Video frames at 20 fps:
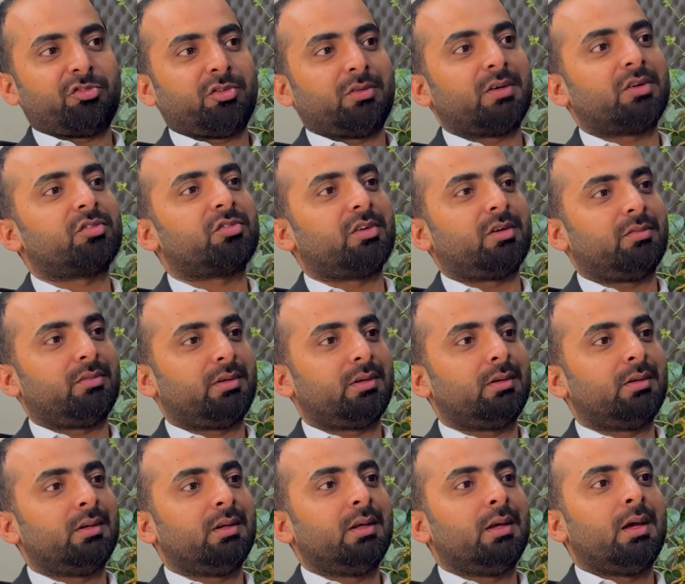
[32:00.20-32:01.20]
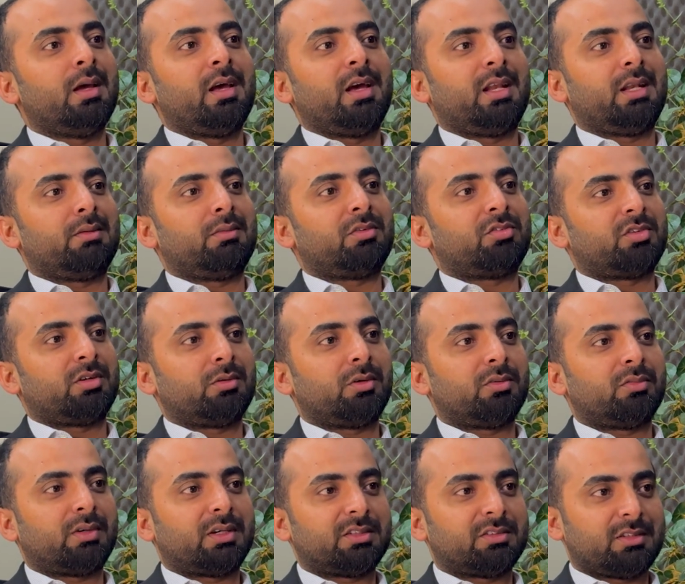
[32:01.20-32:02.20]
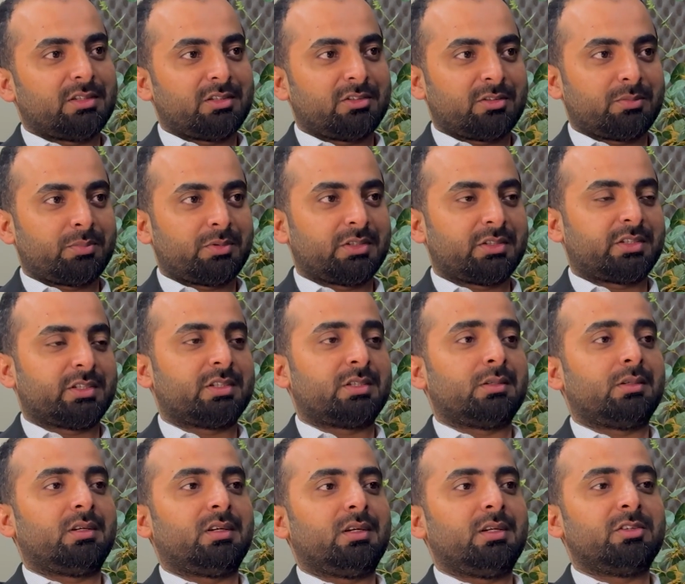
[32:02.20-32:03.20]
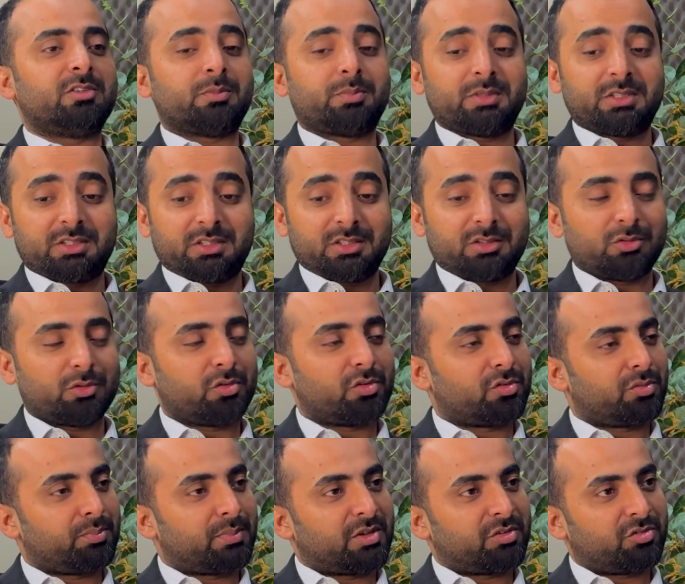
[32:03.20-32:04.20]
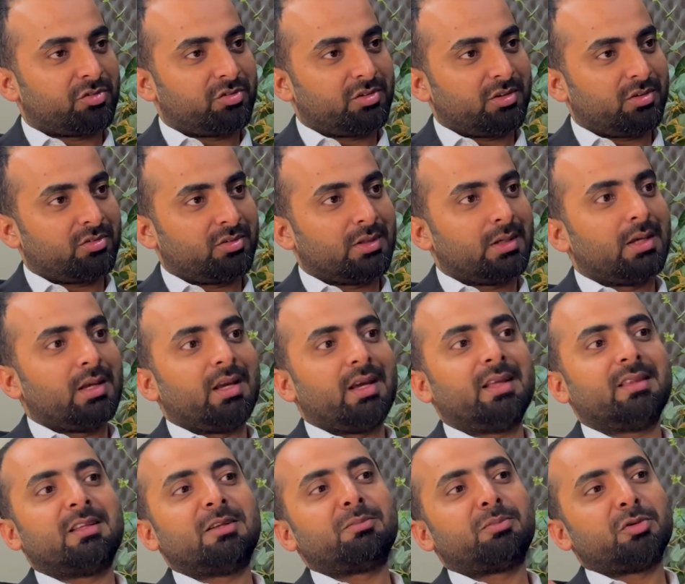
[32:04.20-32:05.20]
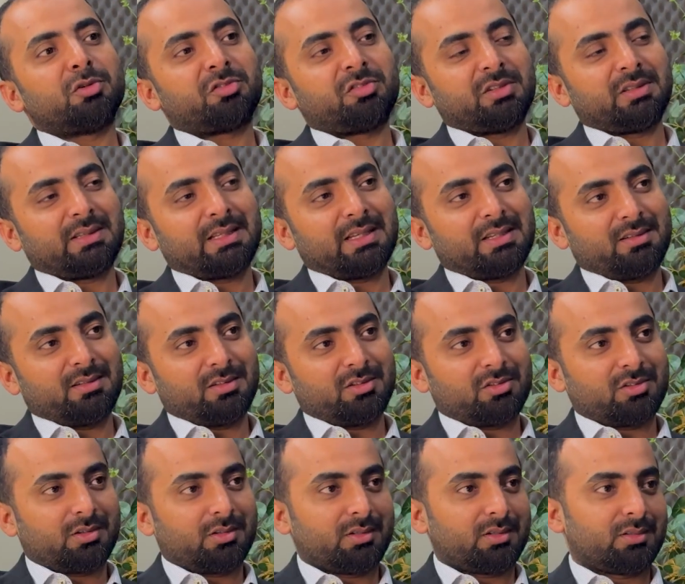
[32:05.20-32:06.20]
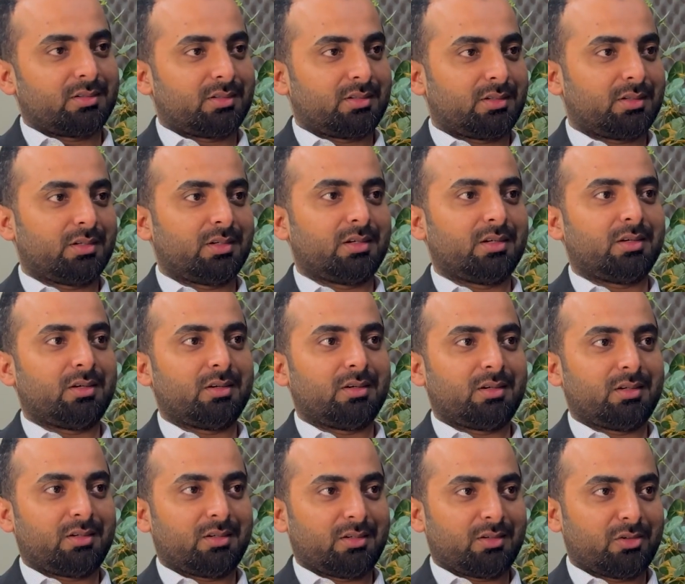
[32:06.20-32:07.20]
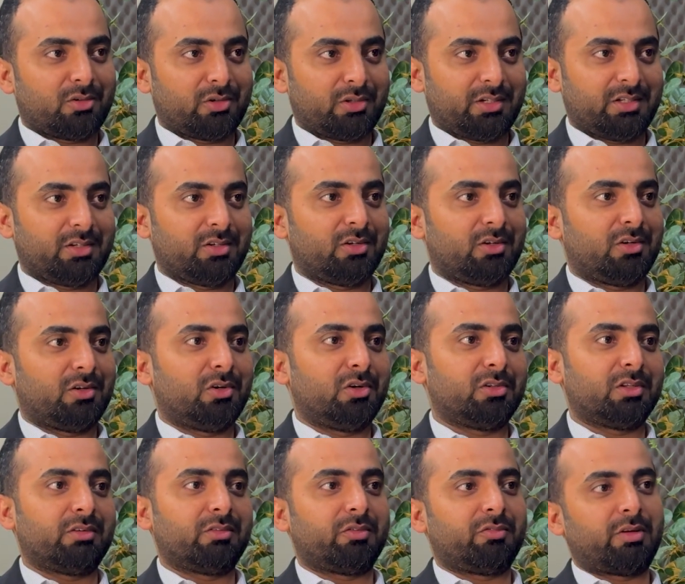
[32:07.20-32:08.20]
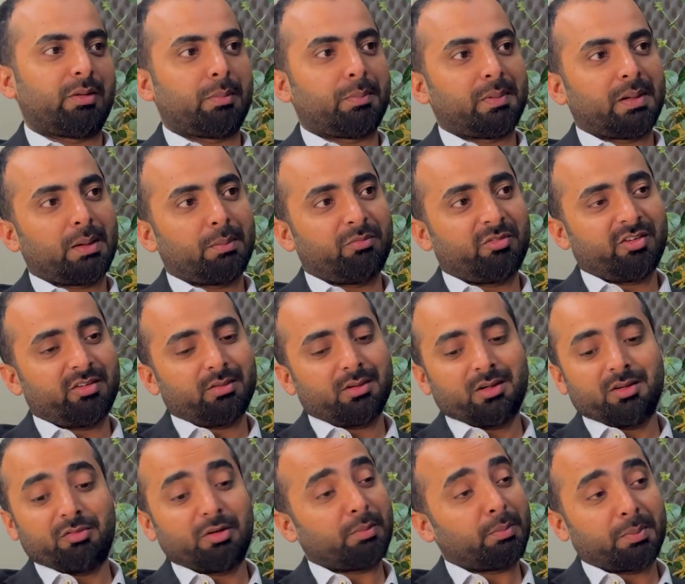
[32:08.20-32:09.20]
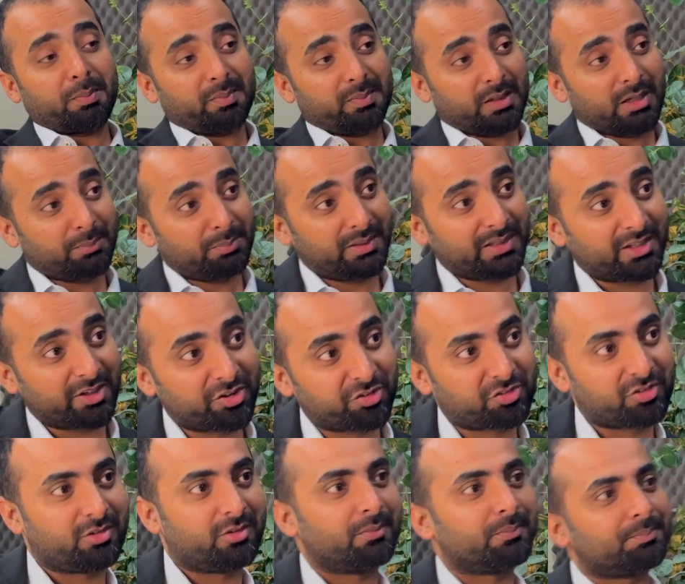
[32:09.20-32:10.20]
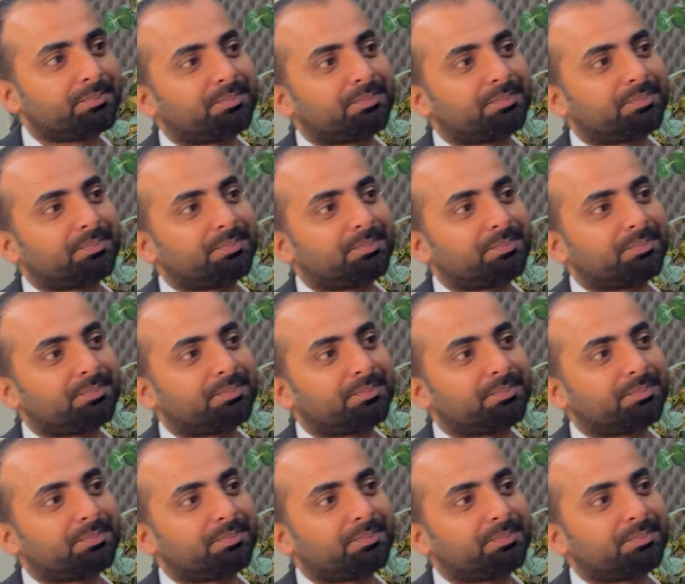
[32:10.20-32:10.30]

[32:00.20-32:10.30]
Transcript: to our server, and our server was interpreting those messages and then posting that data on our web application.